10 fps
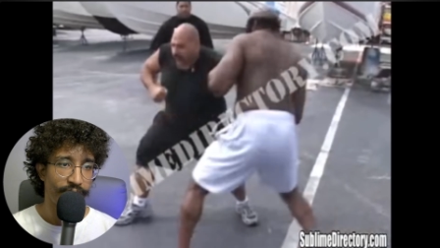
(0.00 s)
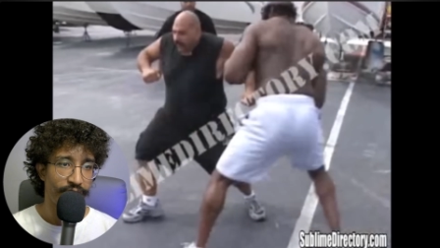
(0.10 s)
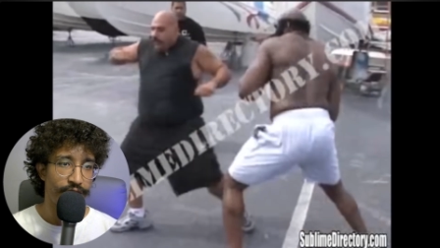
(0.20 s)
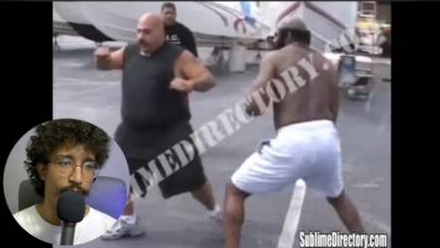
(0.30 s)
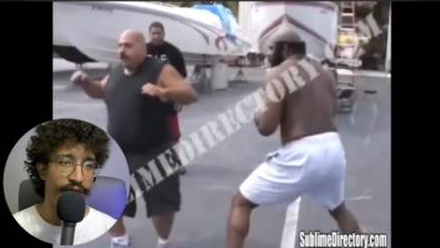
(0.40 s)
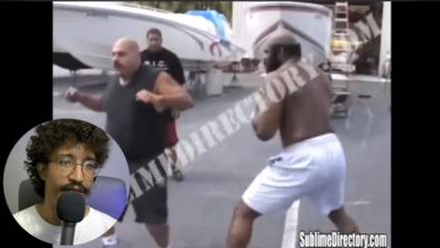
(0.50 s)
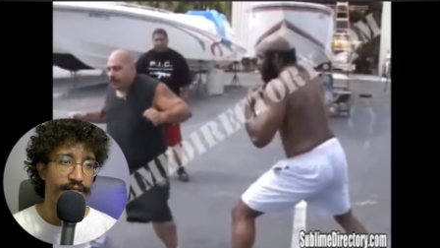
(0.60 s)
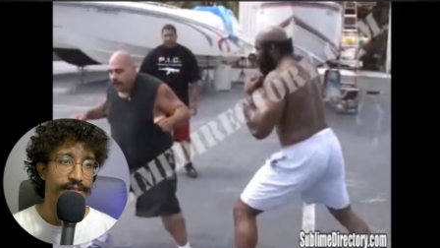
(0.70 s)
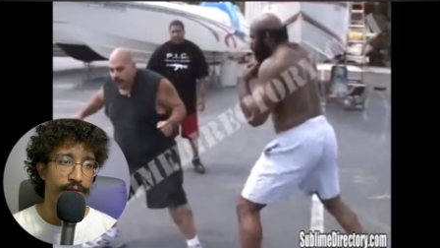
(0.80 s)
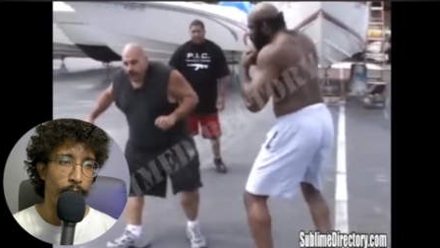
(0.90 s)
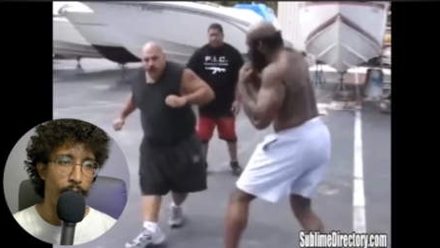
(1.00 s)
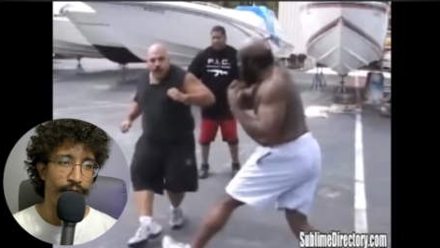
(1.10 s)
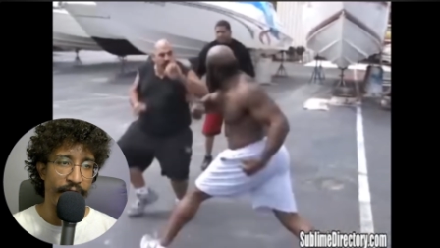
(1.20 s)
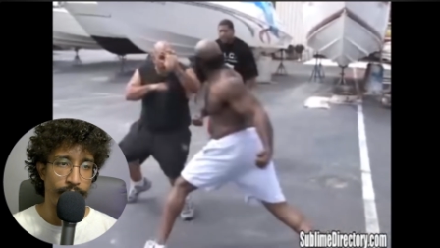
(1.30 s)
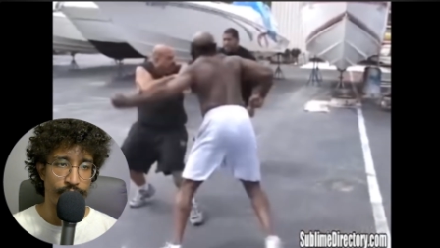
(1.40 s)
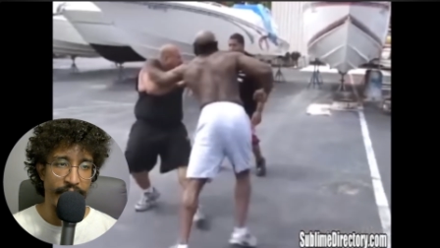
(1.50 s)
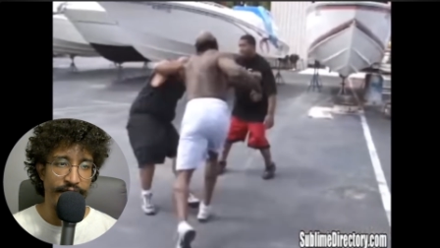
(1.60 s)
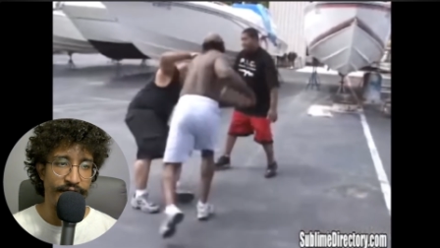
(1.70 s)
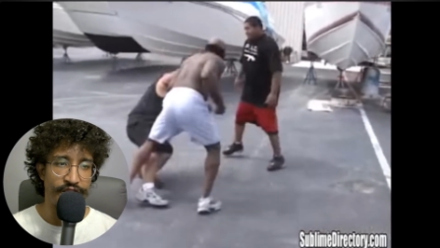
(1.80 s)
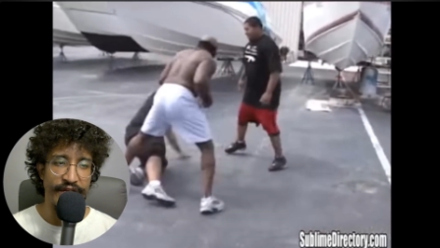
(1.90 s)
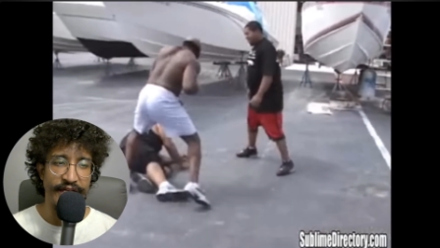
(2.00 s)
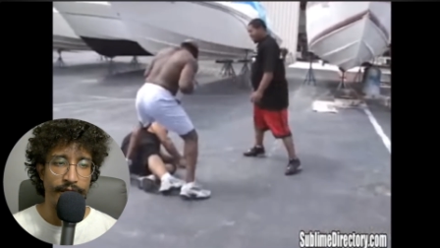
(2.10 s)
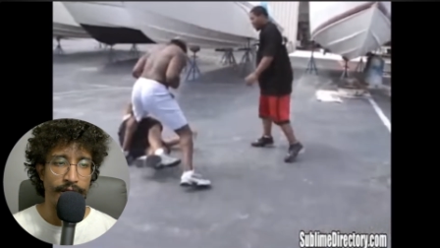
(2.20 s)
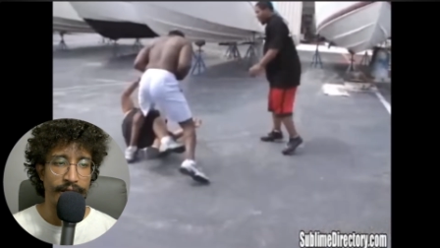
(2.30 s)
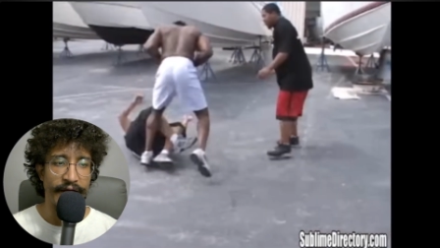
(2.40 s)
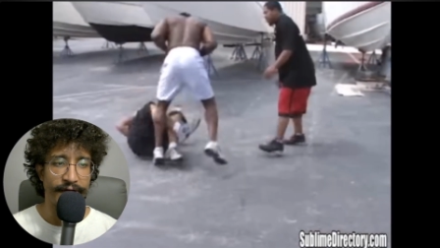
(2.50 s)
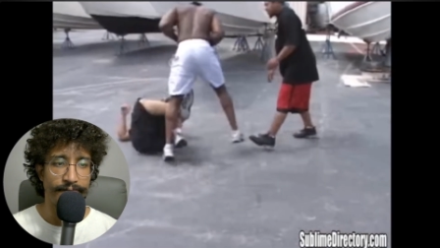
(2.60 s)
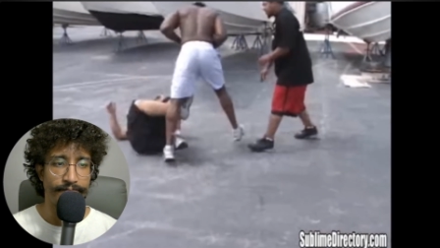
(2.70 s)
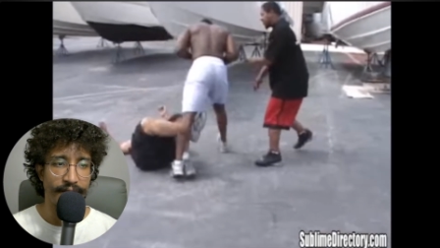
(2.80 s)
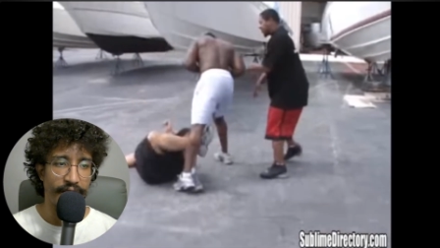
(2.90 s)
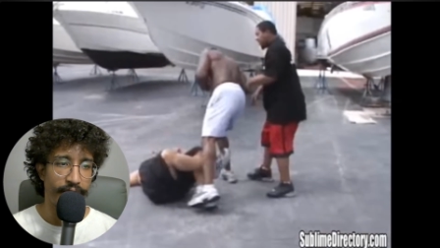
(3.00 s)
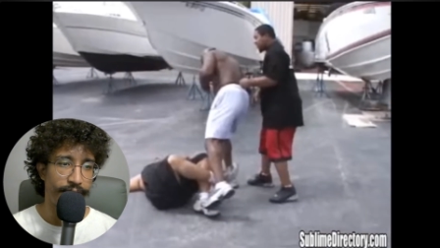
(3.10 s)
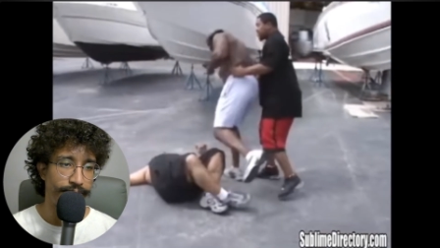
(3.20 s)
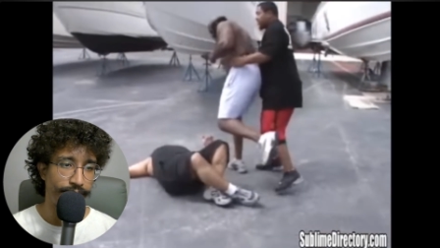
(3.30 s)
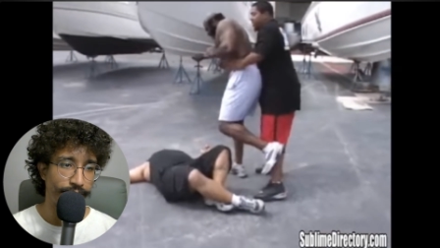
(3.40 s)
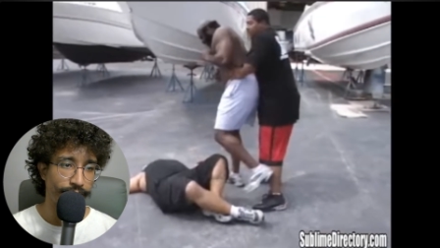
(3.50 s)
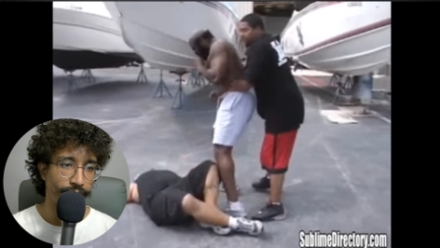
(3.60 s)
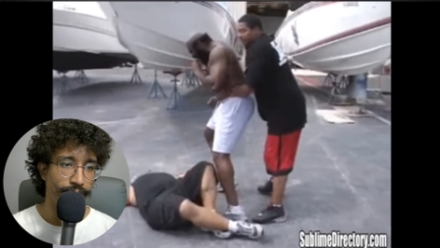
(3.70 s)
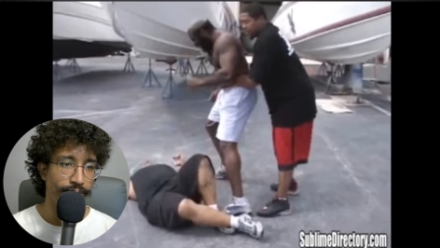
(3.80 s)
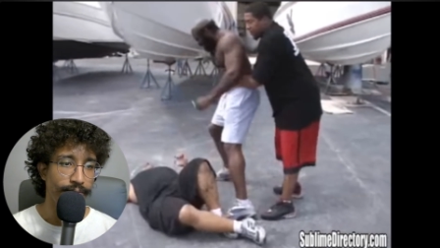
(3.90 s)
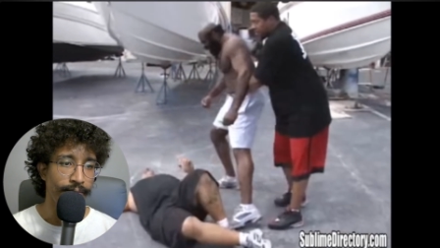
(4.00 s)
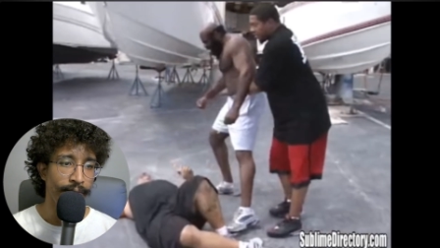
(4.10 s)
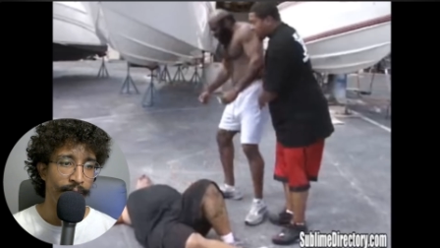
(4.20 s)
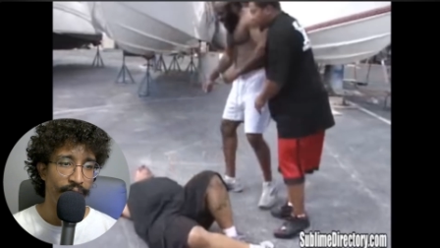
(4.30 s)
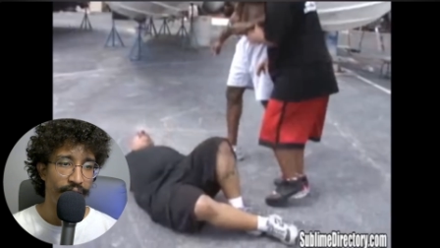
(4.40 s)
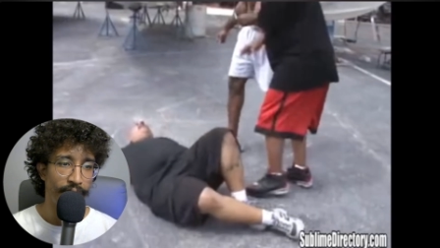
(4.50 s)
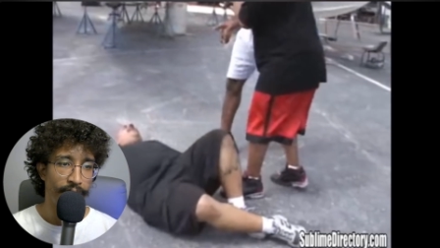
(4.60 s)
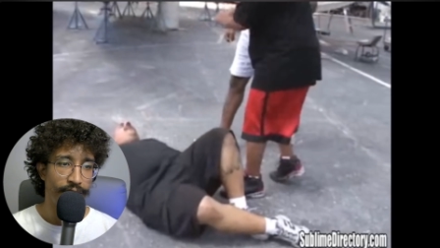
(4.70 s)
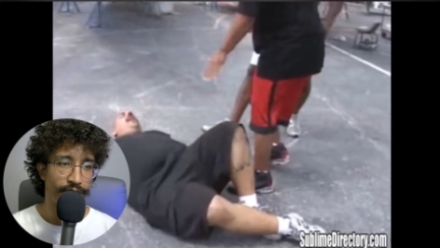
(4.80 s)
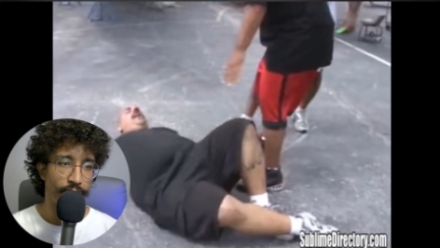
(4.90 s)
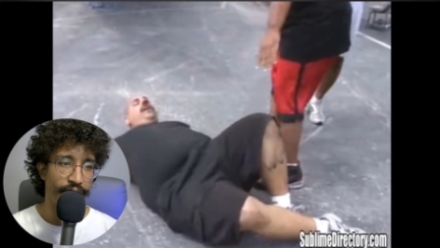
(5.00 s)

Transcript: So he gets, oh, that was right on the chin, it looked like that's, the, that's fight. That's the fight. So he